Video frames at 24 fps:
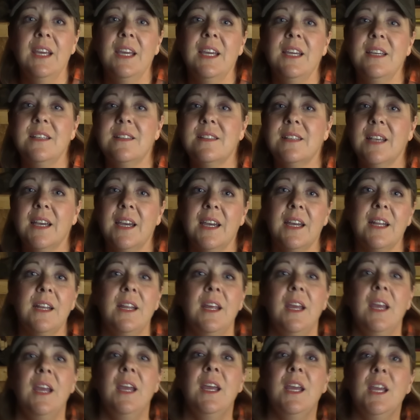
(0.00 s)
He
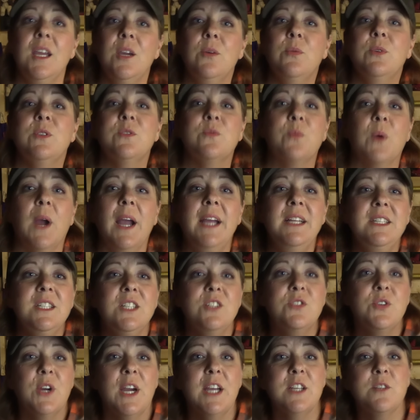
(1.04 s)
said, "It was right
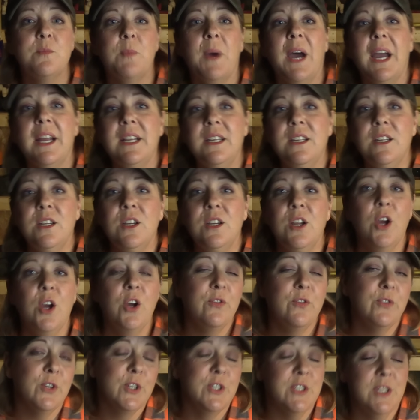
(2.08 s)
to trash Biden
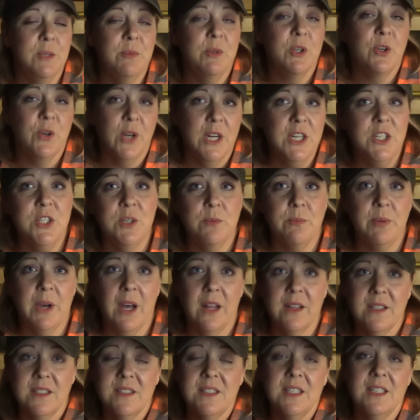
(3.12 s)
over his immigration
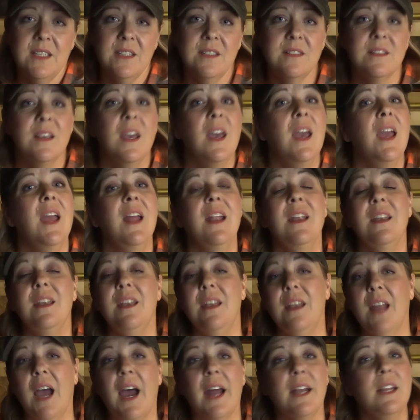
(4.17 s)
policies,"
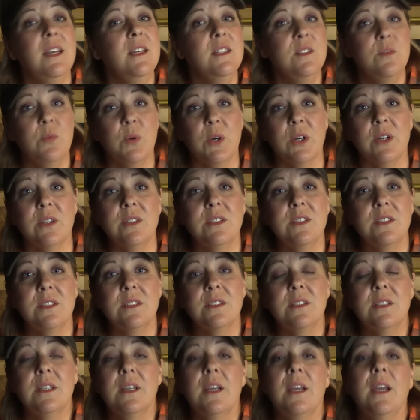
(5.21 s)
not his words,
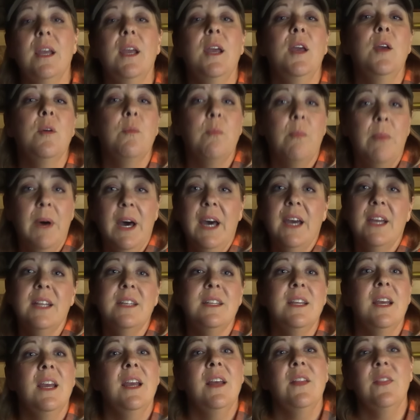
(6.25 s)

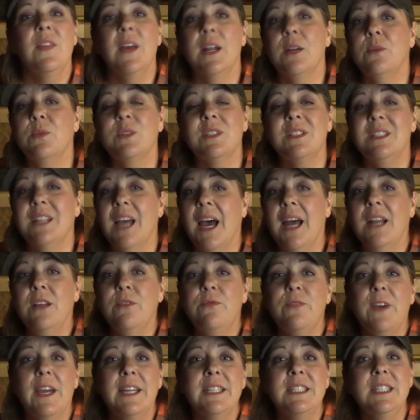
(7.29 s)
"but that it was not
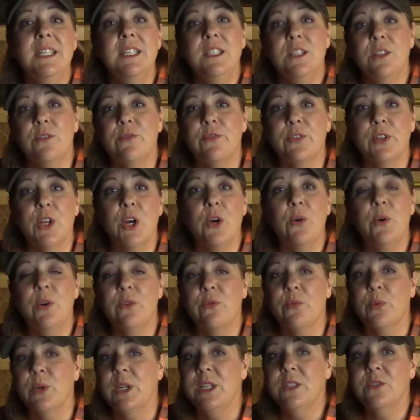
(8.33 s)
affecting the flow
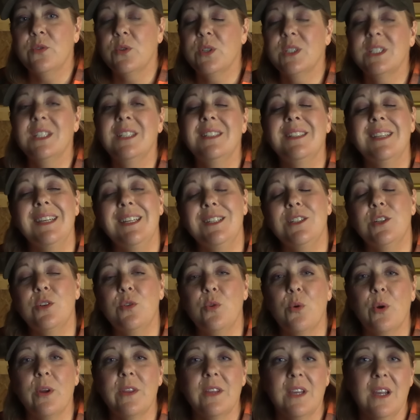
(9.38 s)
of resources into
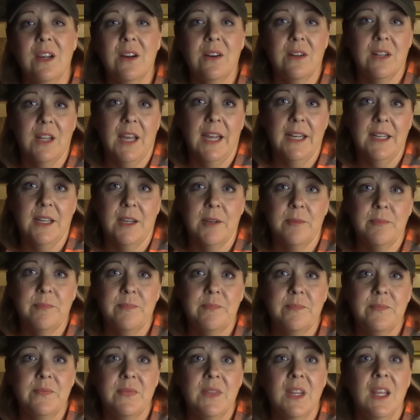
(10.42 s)
North Carolina."
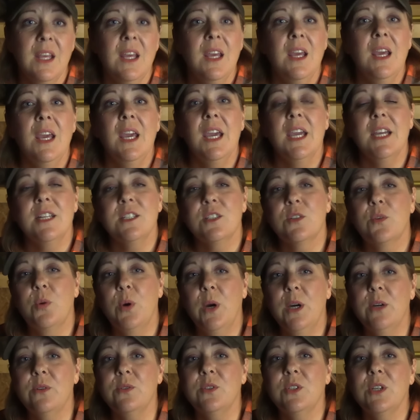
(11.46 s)
And
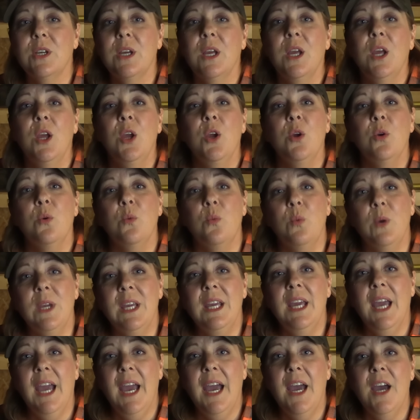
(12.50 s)
quote,
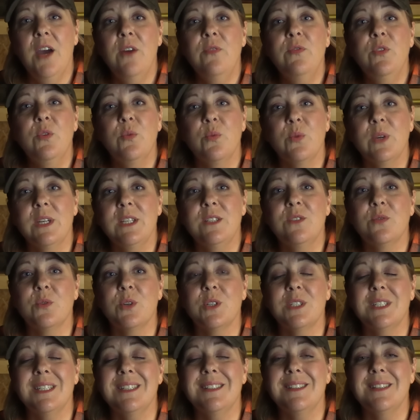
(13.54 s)
"We have the
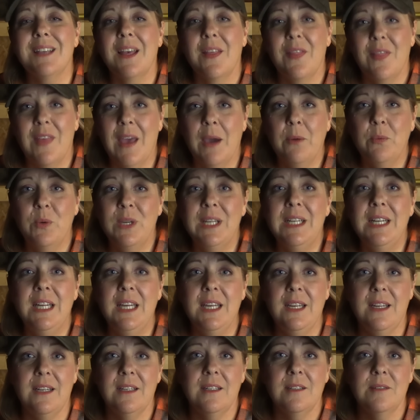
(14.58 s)
resources that we
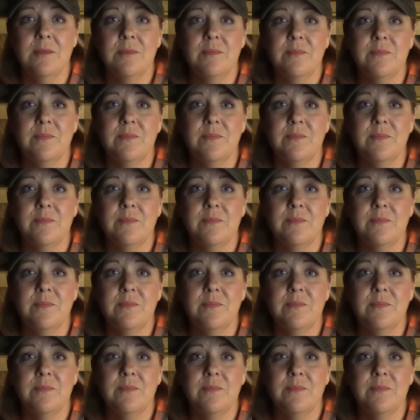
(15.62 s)
need."